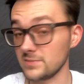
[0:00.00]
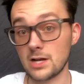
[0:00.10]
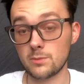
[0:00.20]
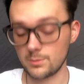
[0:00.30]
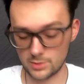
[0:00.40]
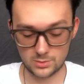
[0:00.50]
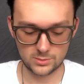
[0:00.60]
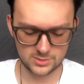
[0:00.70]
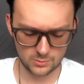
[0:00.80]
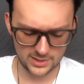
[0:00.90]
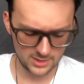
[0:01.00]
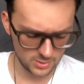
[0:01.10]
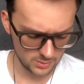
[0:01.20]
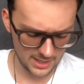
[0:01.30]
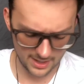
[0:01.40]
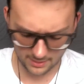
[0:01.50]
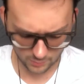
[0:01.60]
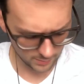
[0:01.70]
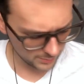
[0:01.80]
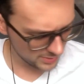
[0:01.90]
that would be pretty cool. So we can do that.
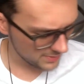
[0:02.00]
We'll put